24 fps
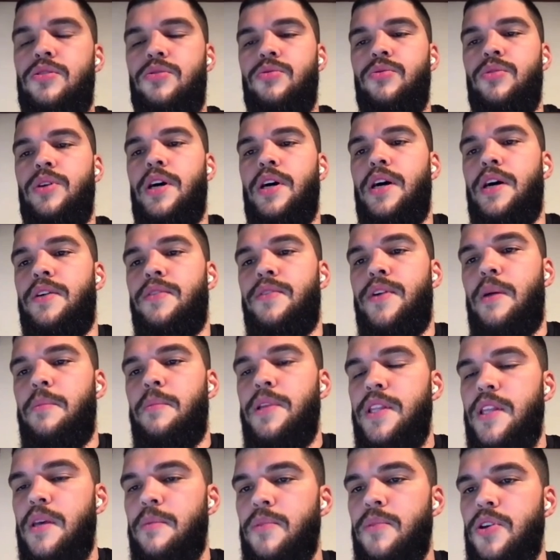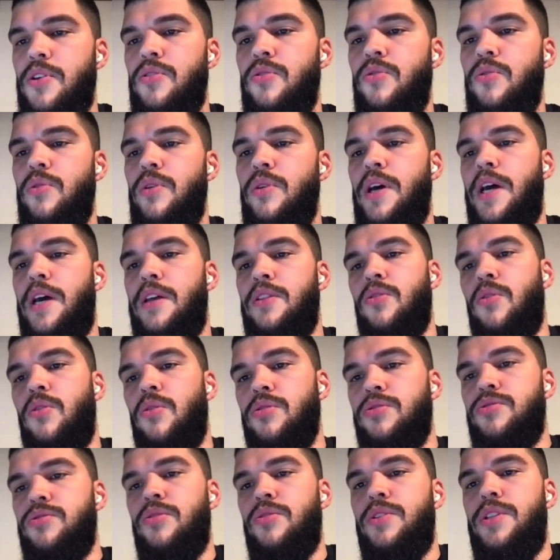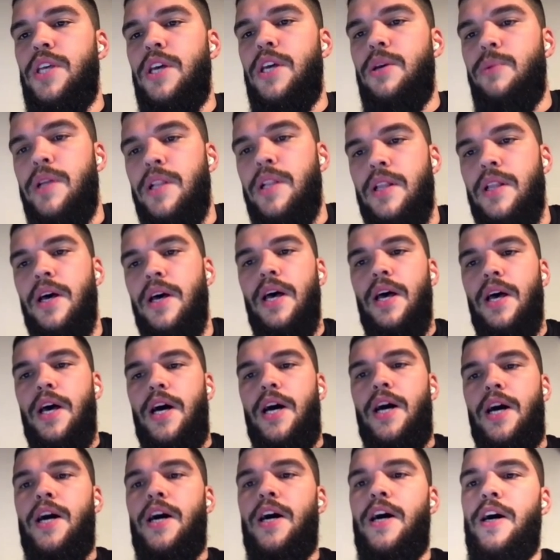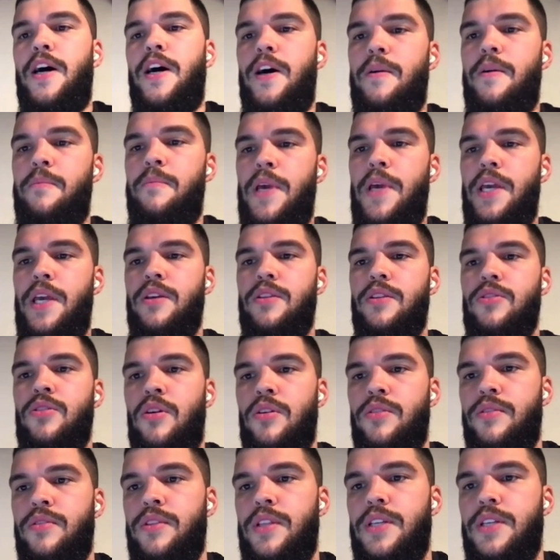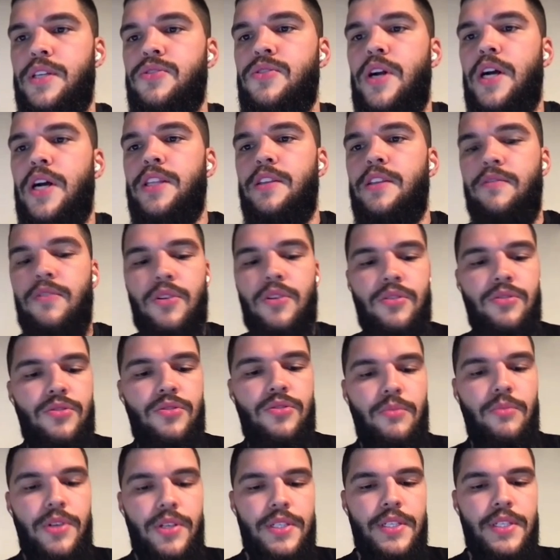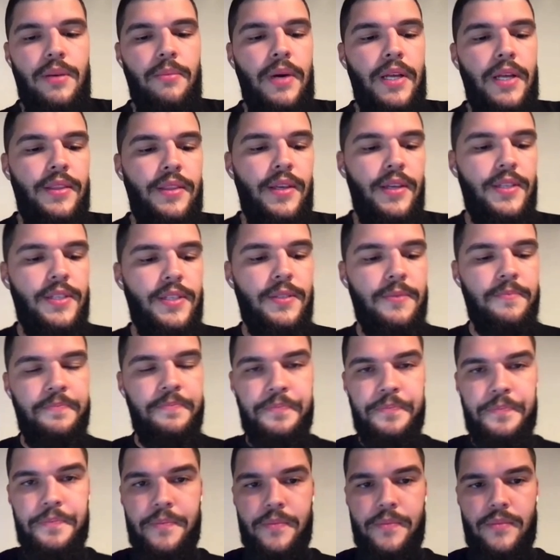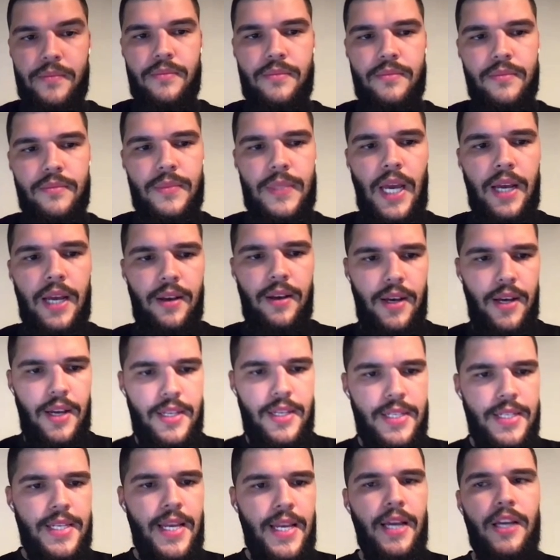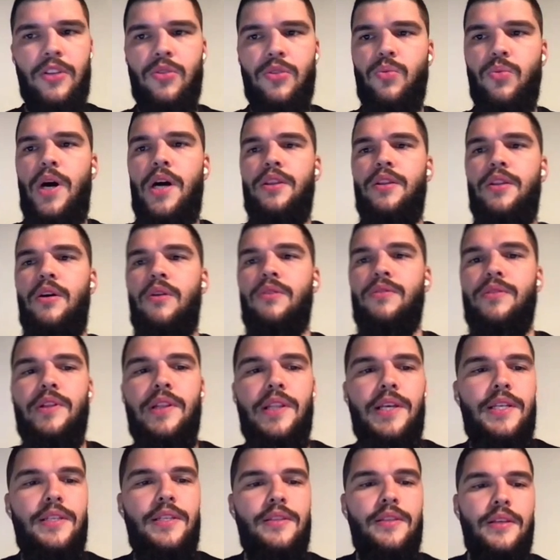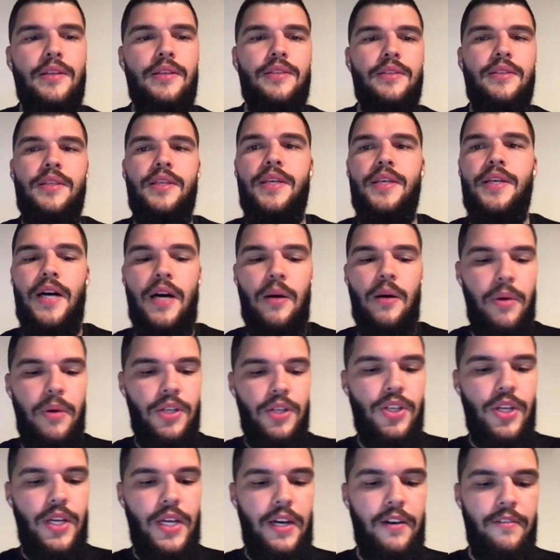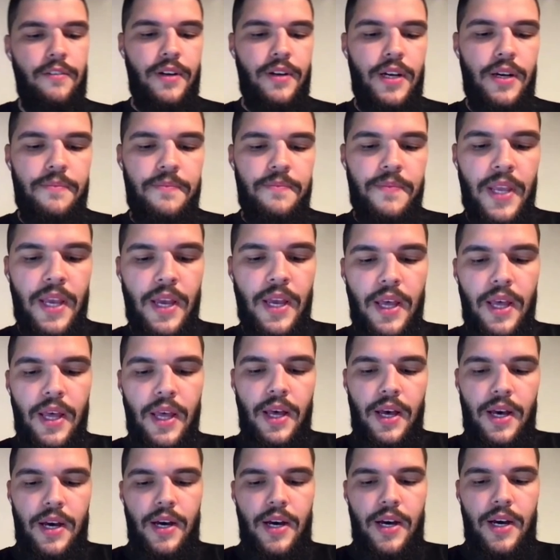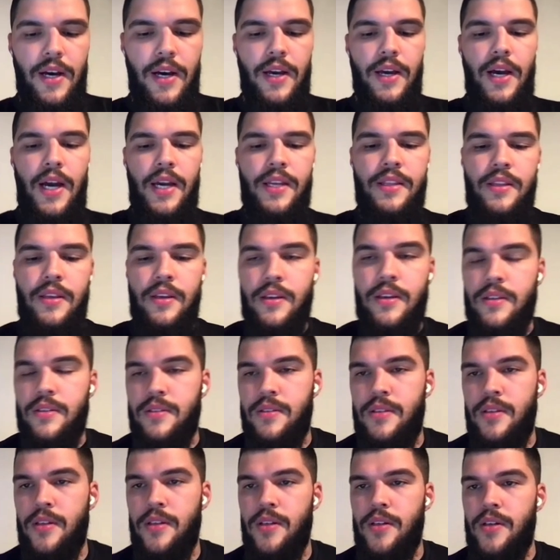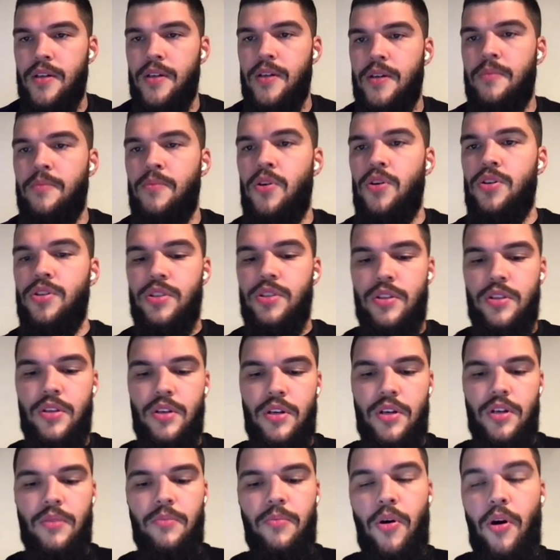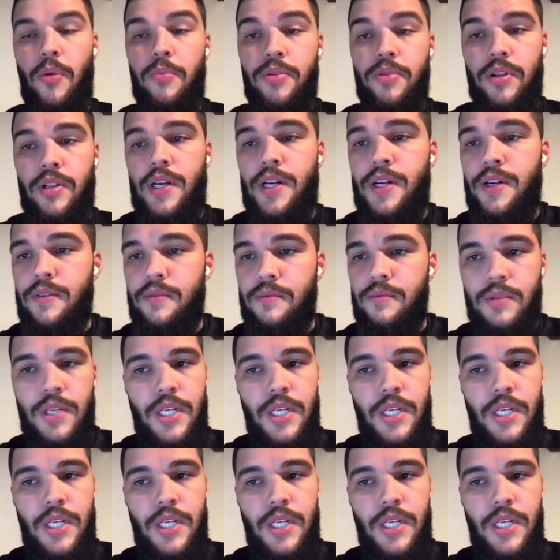to RabbitMQ, and also they will make non-destructive consumer semantics. Second one on the list is the Apache Kafka. I think it's the most popular